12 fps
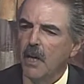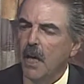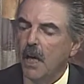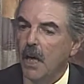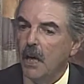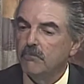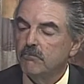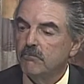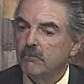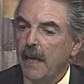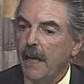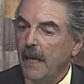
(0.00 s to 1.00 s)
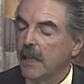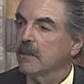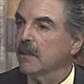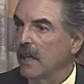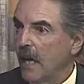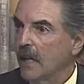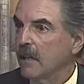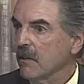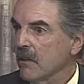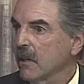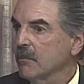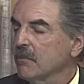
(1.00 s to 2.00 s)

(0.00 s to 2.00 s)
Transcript: um, and the lack of sleep.